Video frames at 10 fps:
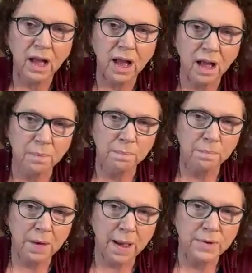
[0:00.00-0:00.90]

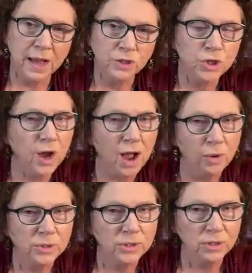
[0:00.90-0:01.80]
I'm not sure
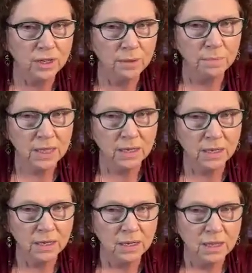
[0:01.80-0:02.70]
how it's going to come
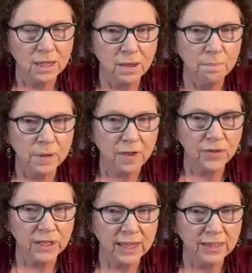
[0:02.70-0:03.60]
in, but I
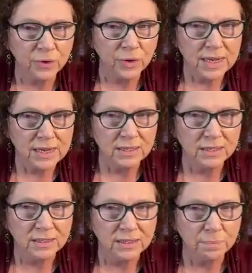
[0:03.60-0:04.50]
feel like there
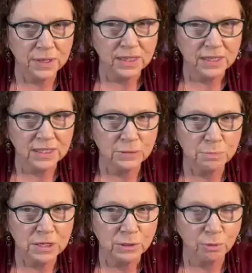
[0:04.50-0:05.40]
is something that needs to
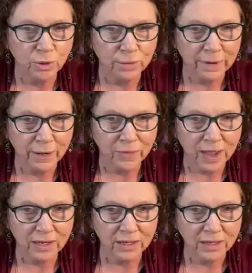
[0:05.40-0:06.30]
be explored about
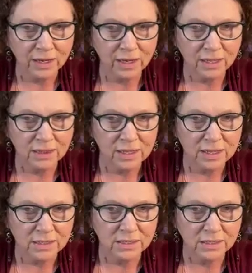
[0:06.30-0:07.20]
that in
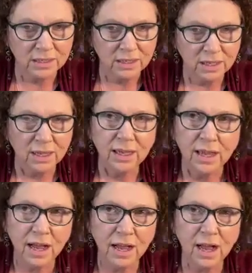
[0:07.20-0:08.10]
this
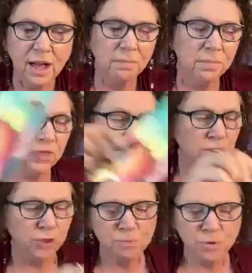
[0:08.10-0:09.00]

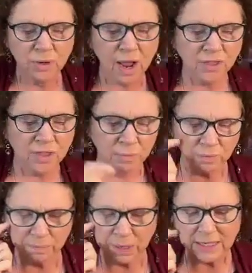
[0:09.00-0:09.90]
new moon. I think
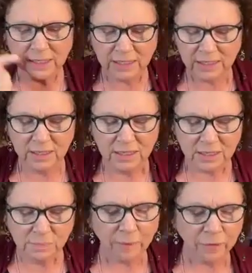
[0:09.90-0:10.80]
because this
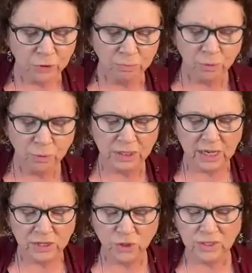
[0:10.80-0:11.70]
is about the new moon
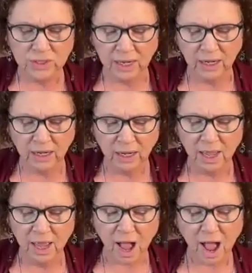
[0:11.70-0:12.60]
intention setting,
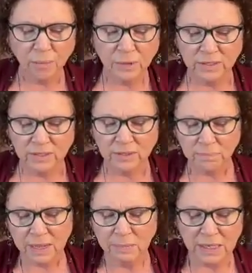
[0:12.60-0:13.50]
I would
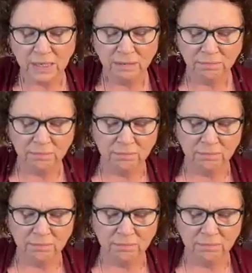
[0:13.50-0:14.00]
maybe